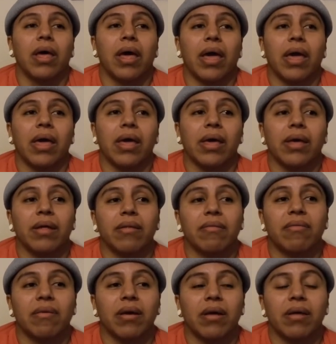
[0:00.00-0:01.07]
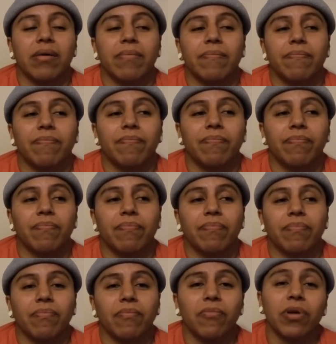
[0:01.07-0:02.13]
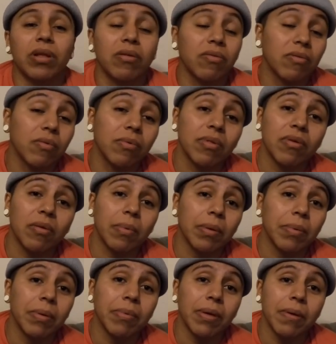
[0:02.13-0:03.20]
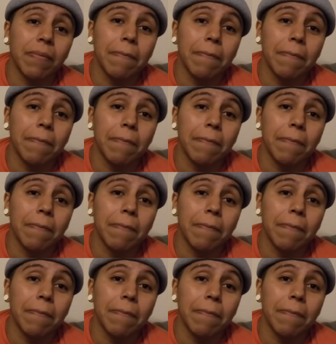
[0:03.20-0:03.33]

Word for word: And um, what else do I want to talk about, baby?